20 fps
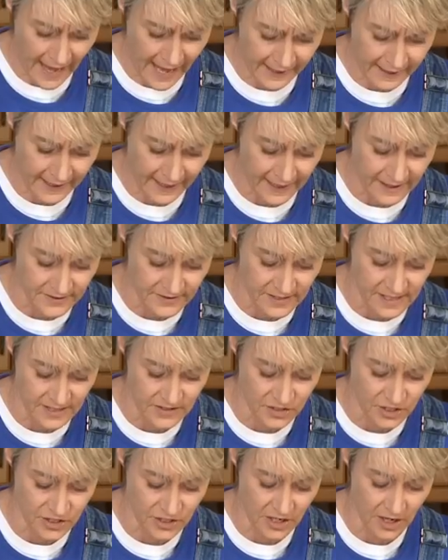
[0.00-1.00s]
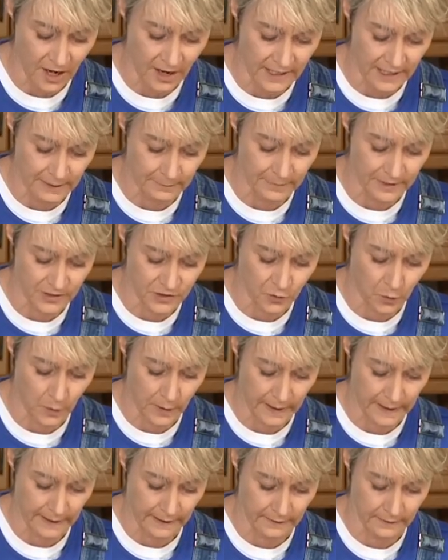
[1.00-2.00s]
that case is just cutting
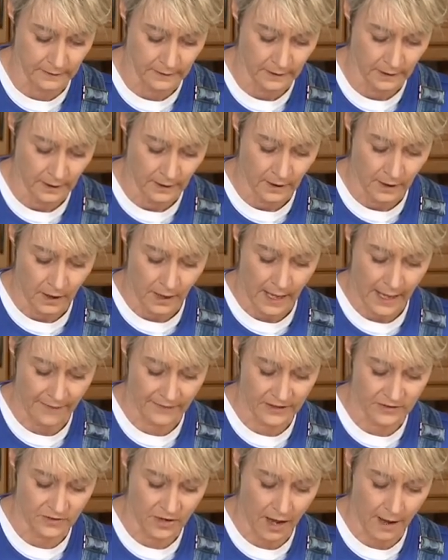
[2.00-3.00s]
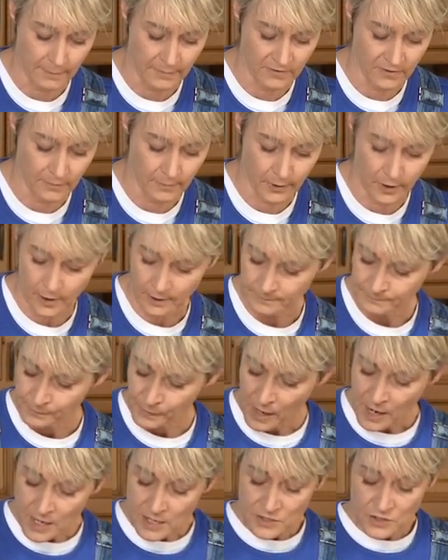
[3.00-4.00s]
between at the top of the ball.
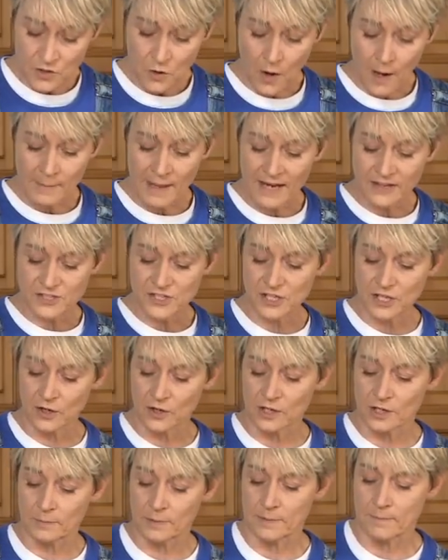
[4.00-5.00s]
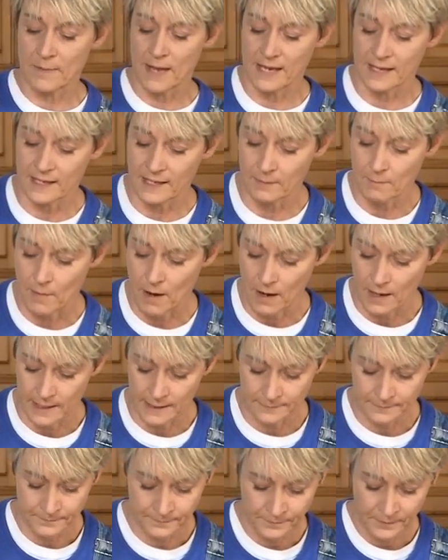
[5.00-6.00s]
So I'm actually going to be making
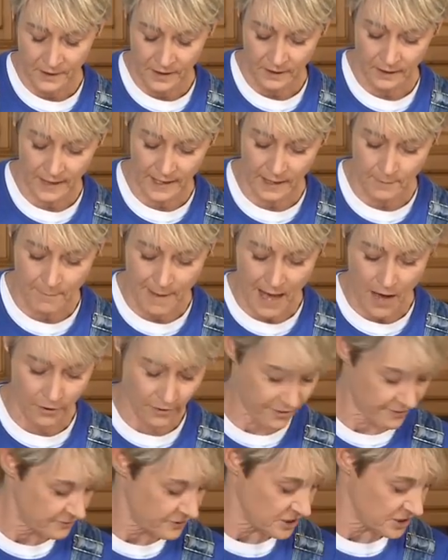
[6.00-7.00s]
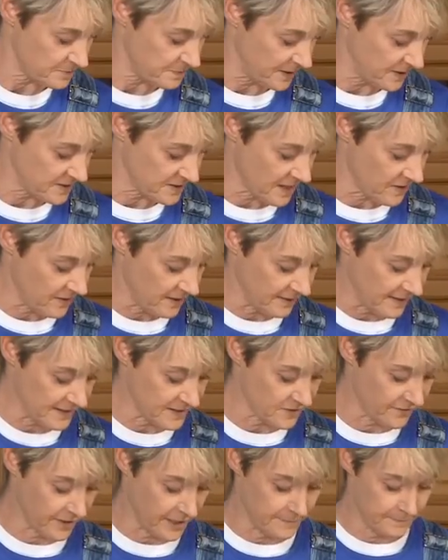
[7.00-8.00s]
mine like a mouth, just because I think
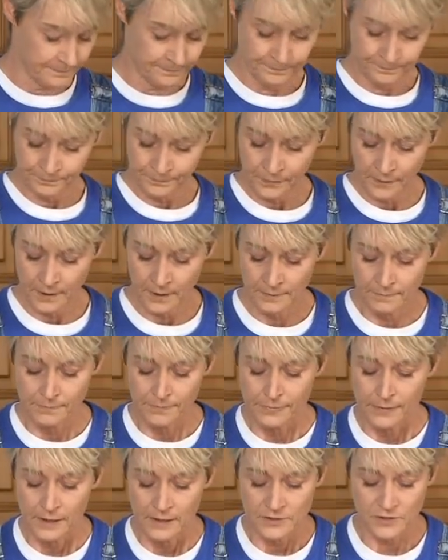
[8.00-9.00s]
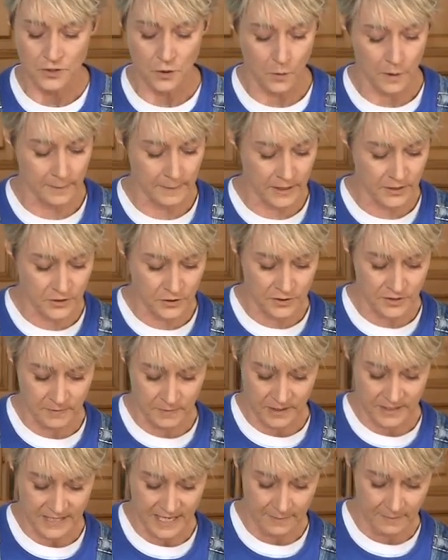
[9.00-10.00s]
that's fun. So what I'm going to do is I'm
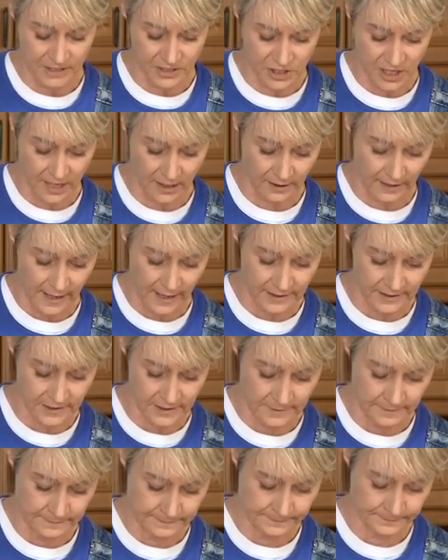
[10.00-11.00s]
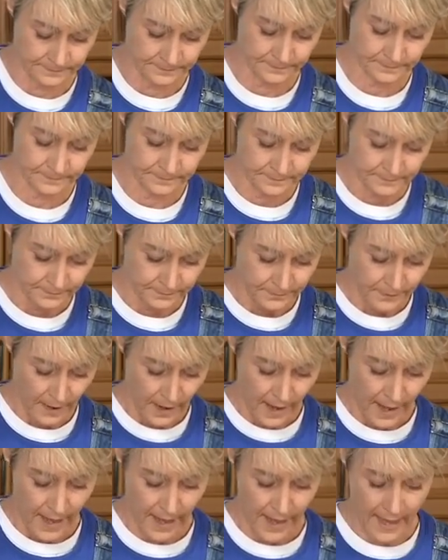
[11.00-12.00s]
going to take my channel locks,
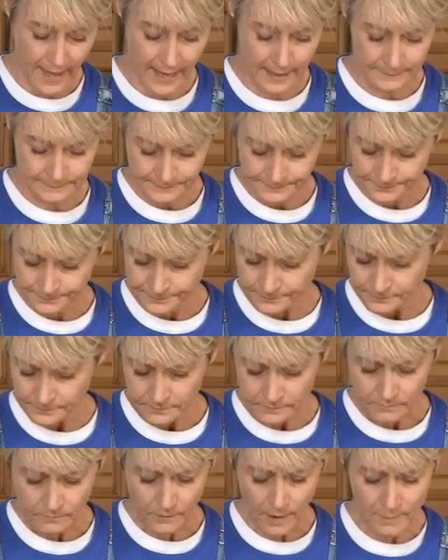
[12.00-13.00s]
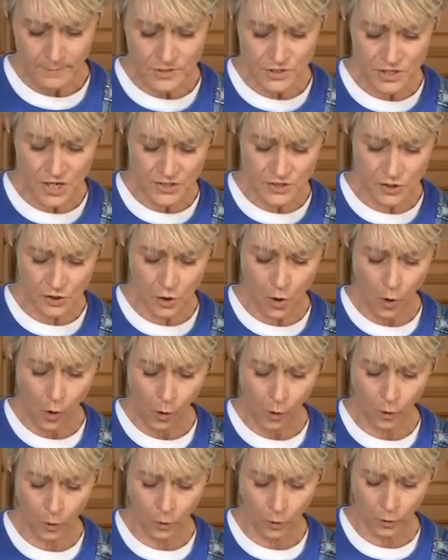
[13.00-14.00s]
and I'm just going to
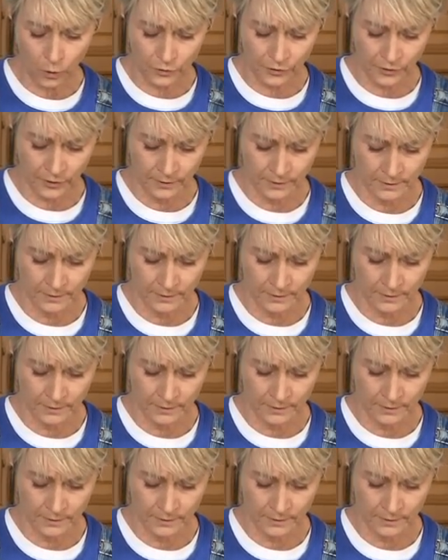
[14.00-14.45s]
hold